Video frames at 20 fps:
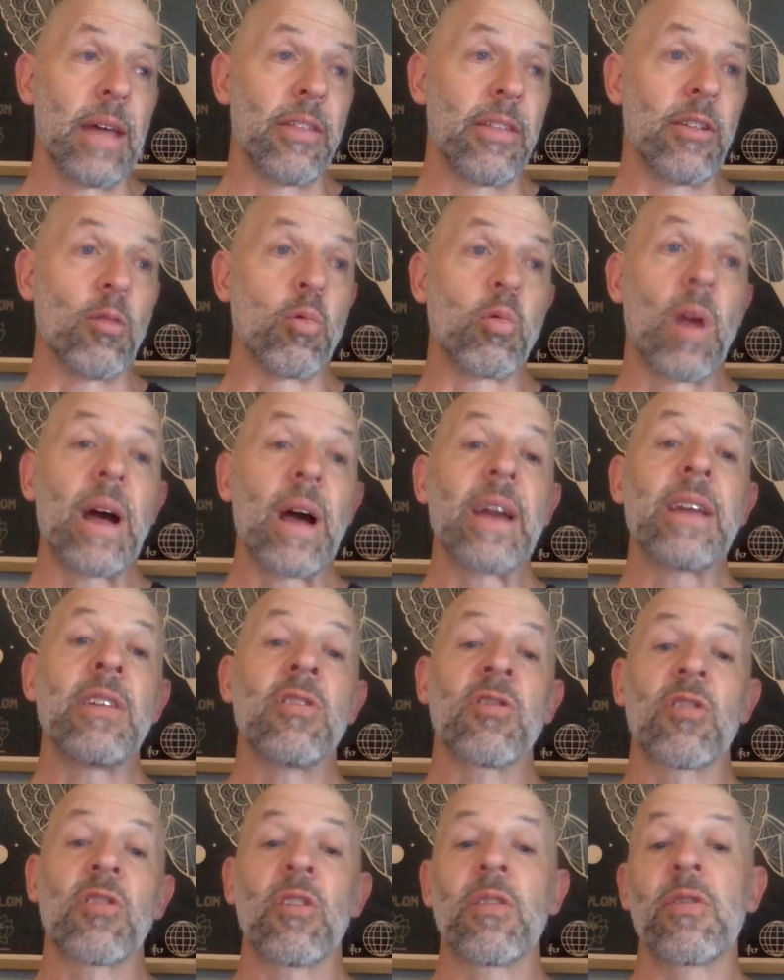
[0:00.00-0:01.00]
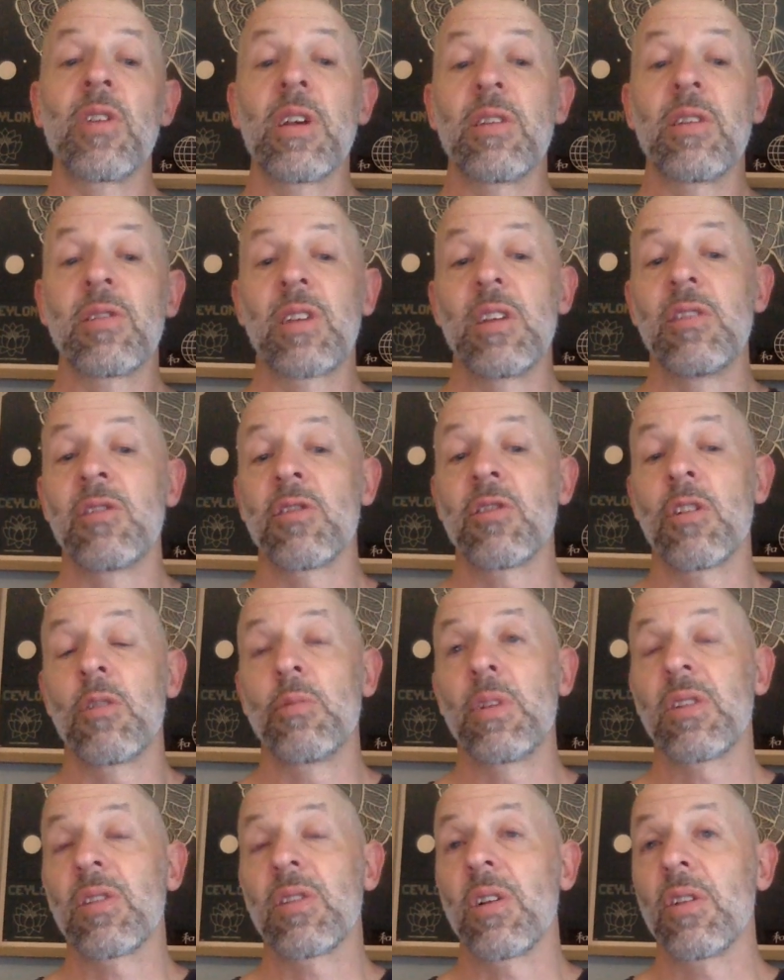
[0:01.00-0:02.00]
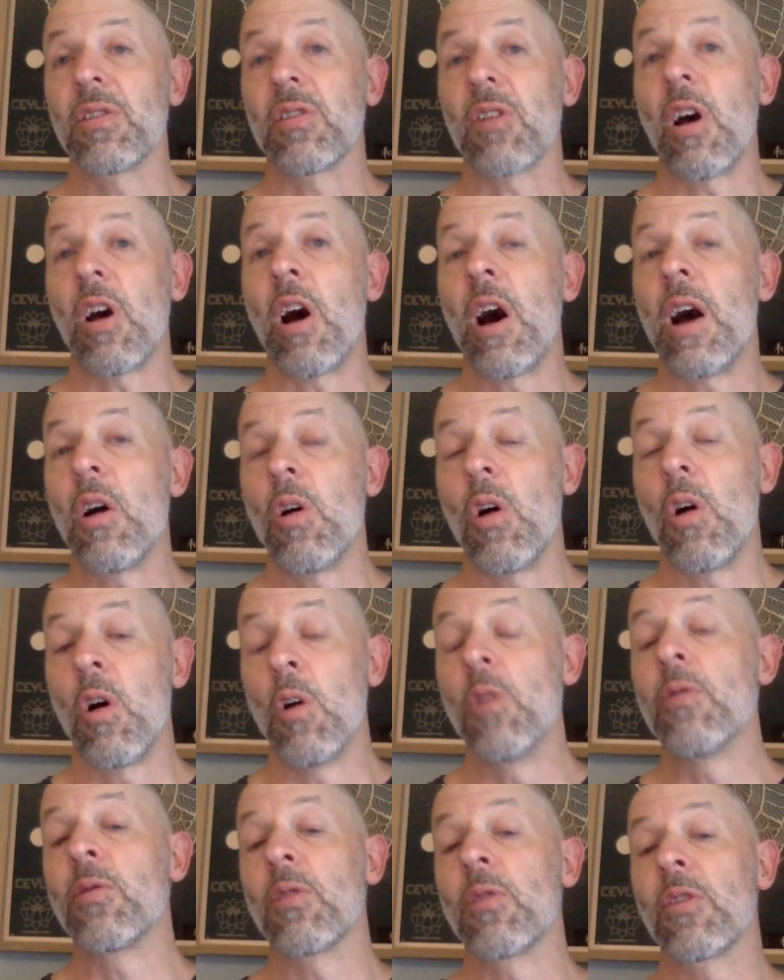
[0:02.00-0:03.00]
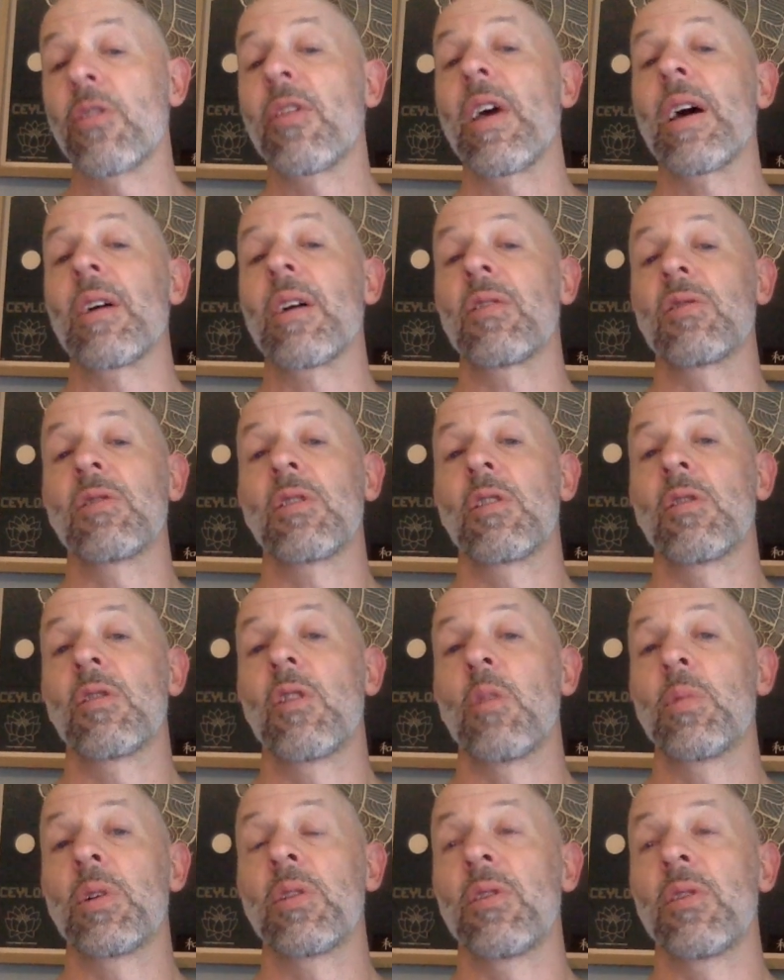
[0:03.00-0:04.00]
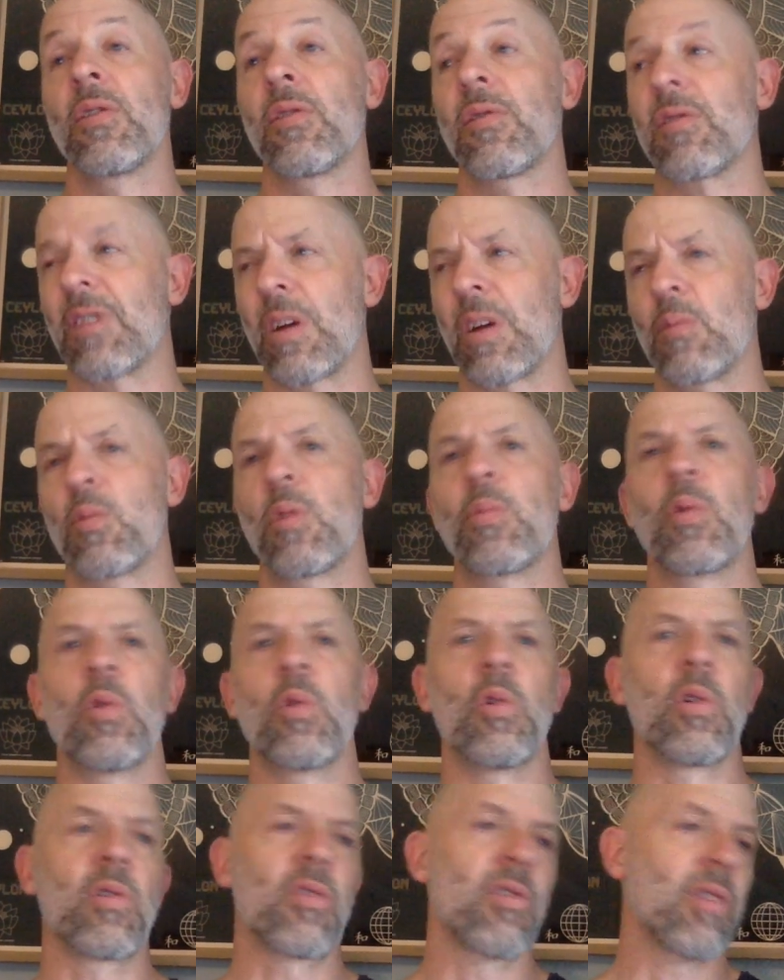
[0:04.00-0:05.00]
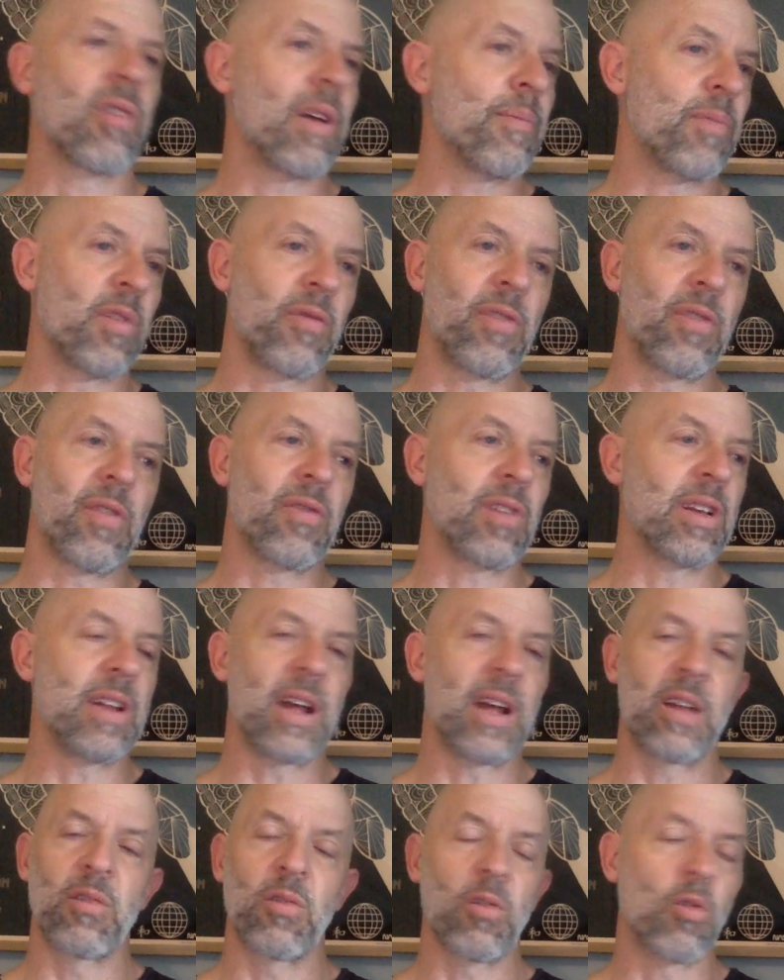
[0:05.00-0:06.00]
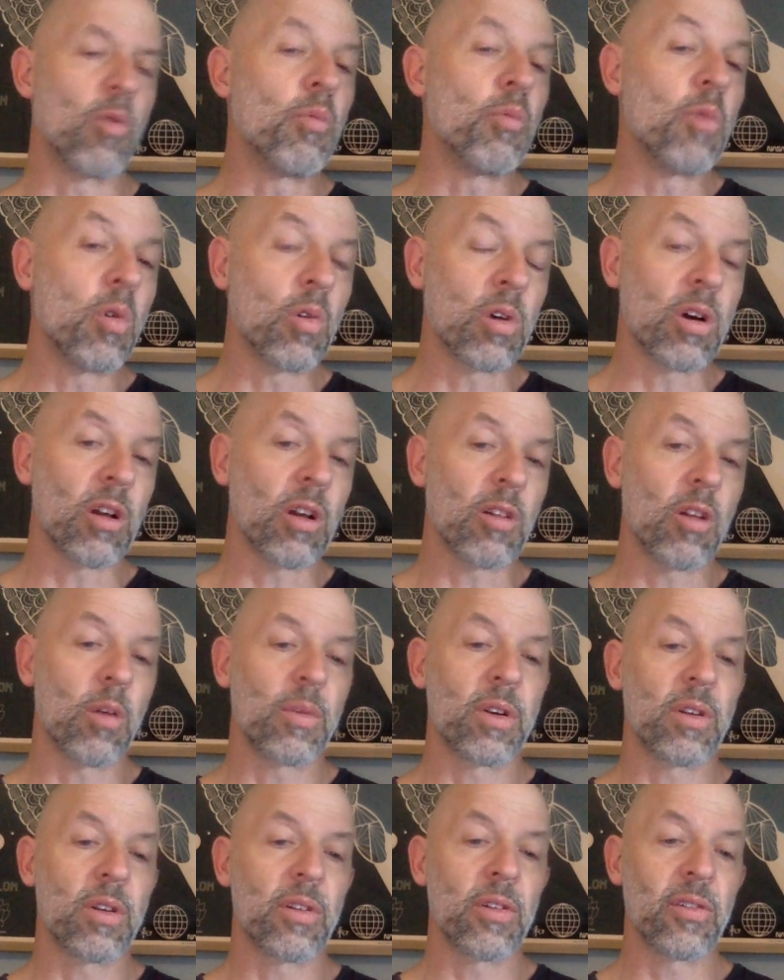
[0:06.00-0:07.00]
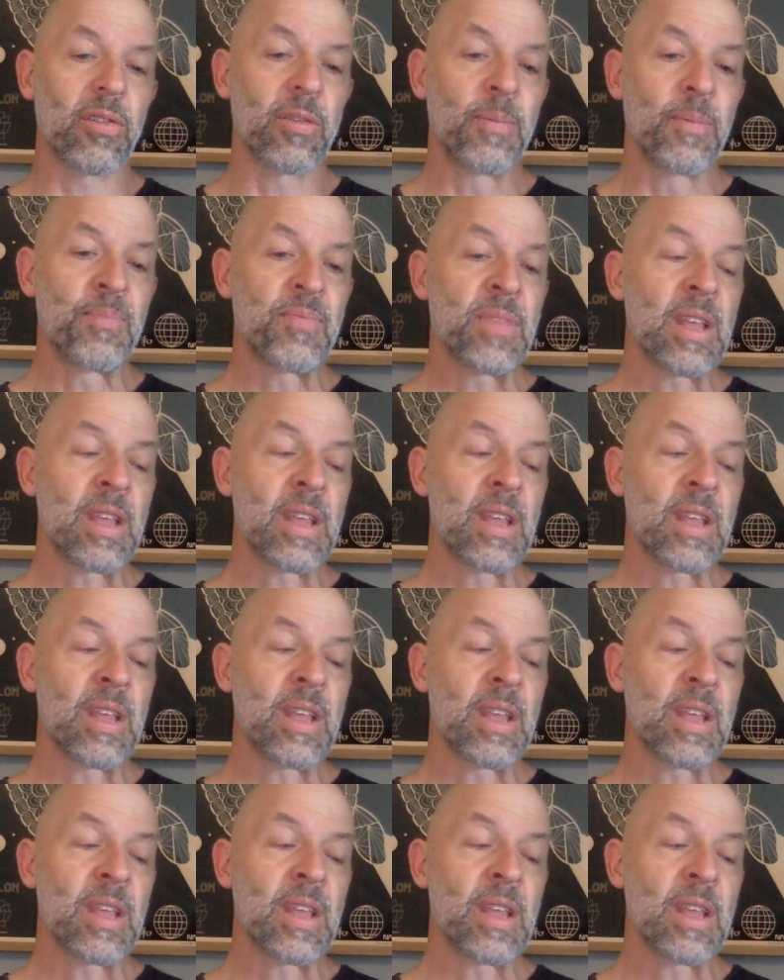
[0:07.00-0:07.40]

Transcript: The range of these Kinjal missiles is over 1,000 kilometers, some reports up to 1,500 or more kilometers.